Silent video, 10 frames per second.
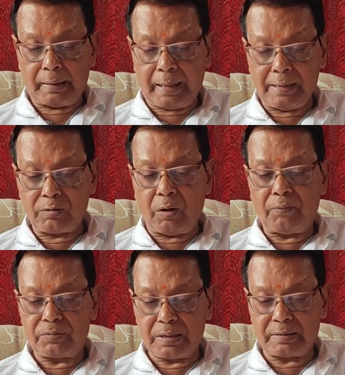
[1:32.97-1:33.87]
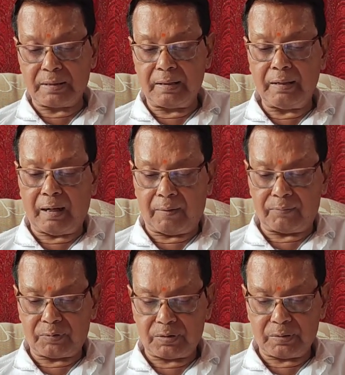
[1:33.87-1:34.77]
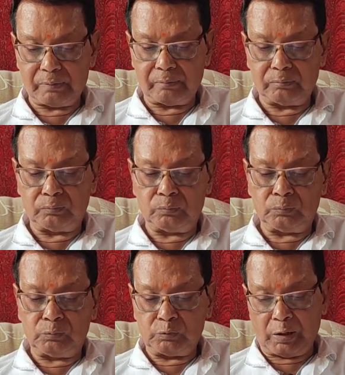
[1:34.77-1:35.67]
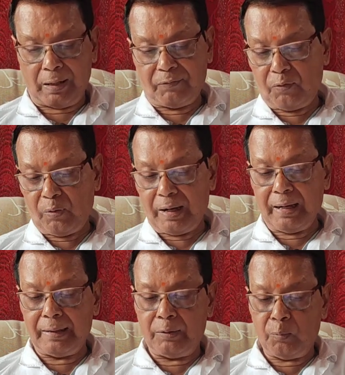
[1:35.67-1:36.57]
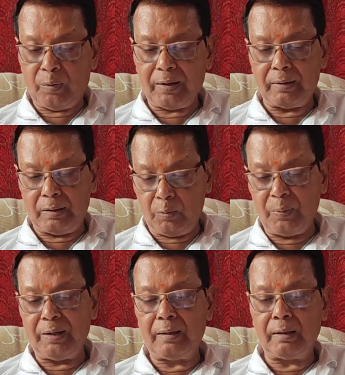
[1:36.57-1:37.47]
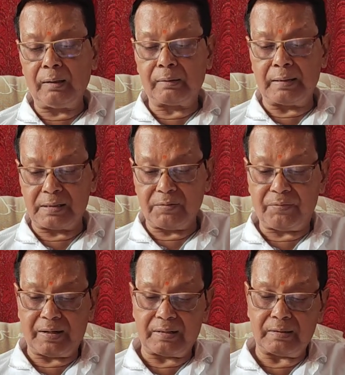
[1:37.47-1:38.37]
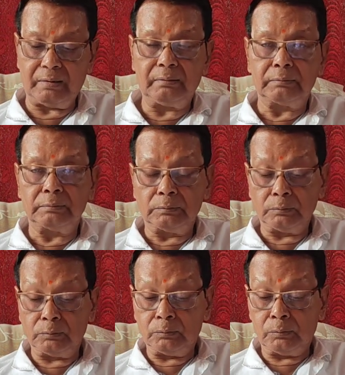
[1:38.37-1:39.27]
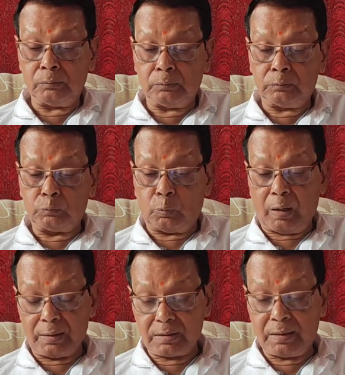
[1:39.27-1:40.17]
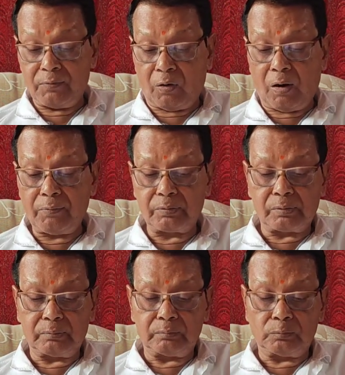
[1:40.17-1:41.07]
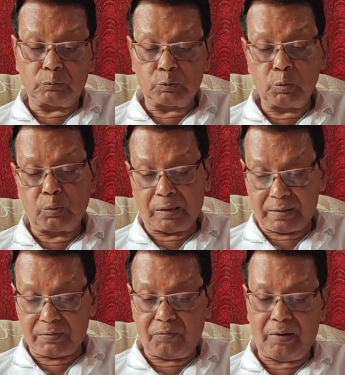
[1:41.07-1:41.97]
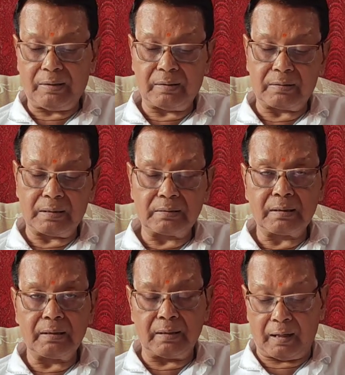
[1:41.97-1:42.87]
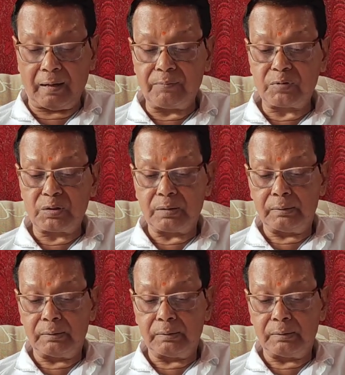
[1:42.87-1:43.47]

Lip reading: case of sensory nerves. Therefore, a numerical classification was evolved to classify the sensory nerves.